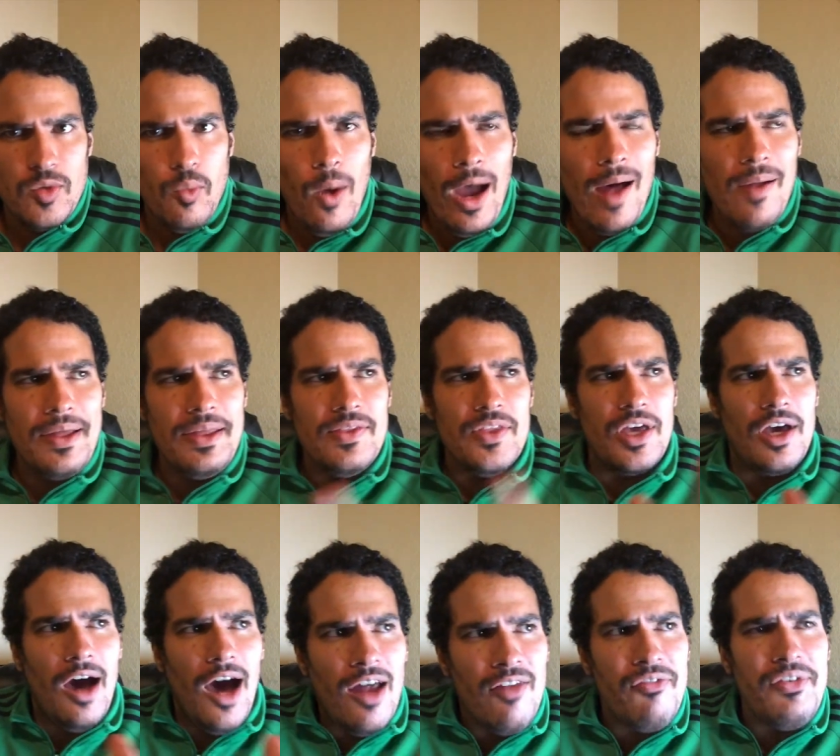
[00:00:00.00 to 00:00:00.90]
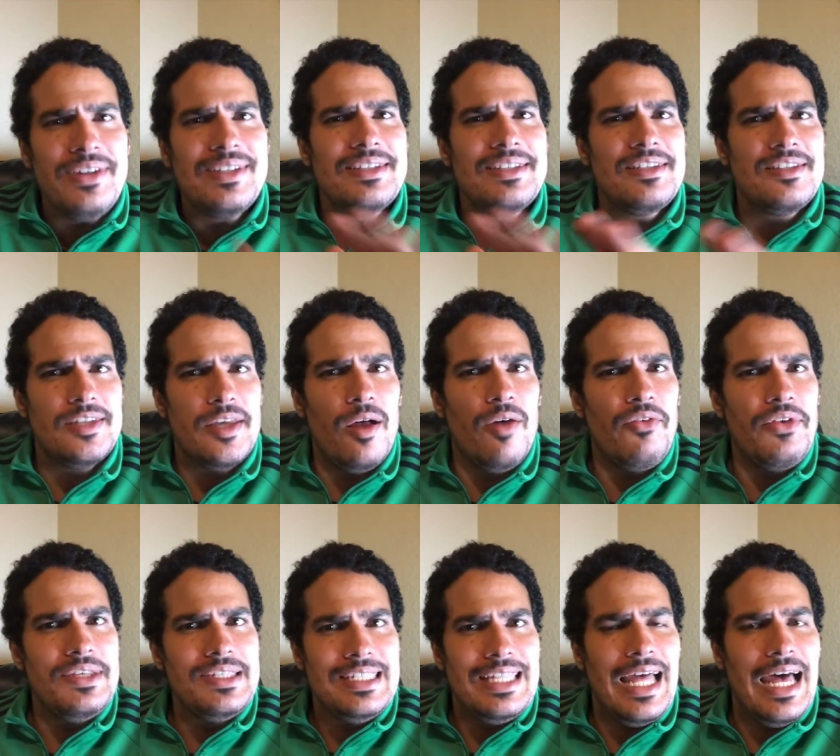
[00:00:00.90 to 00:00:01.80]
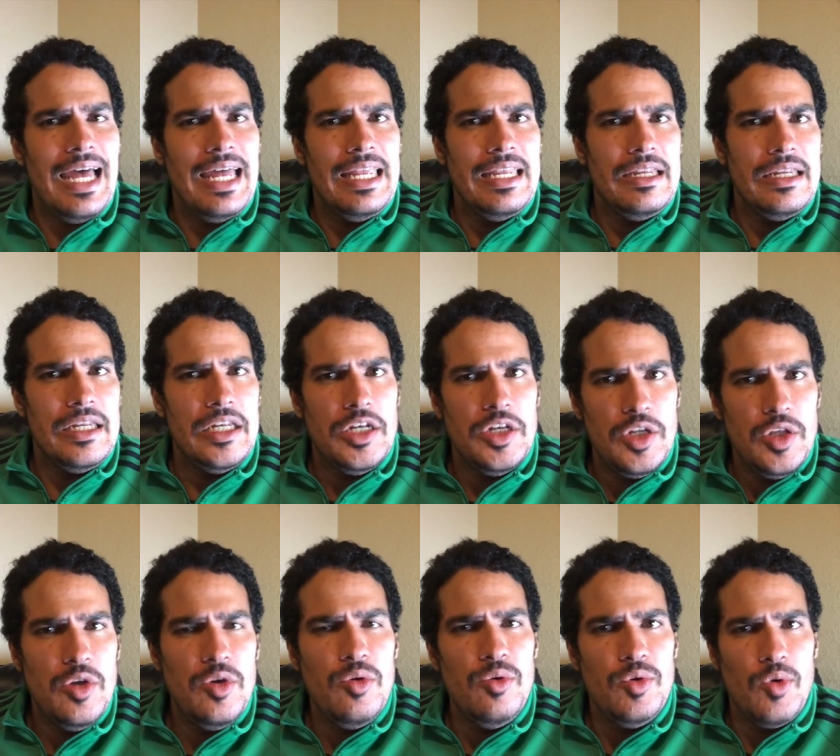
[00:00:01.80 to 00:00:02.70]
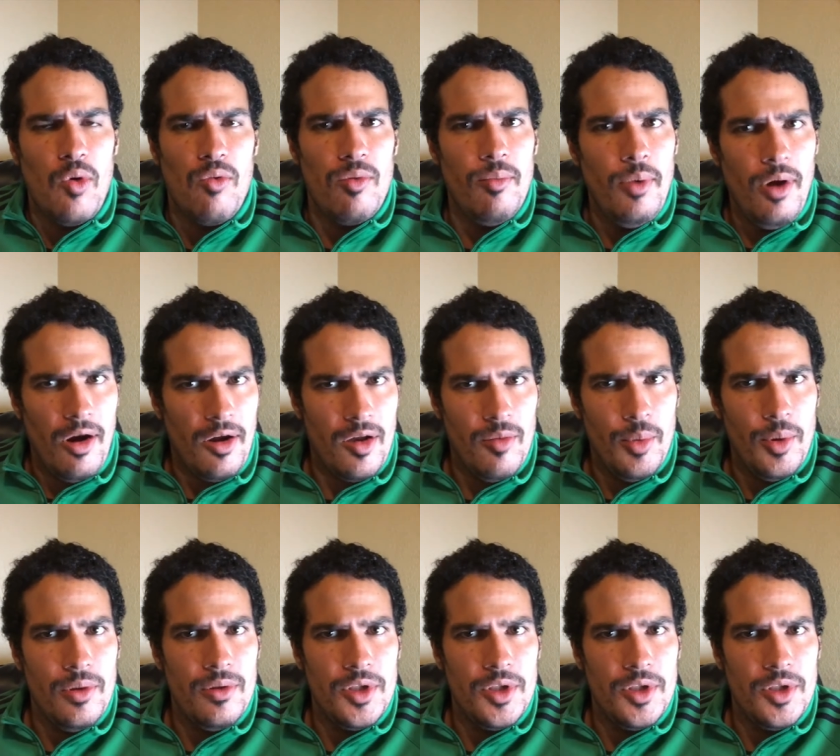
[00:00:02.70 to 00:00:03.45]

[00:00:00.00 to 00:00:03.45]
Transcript: while the conflict itself is not new nor remarkable.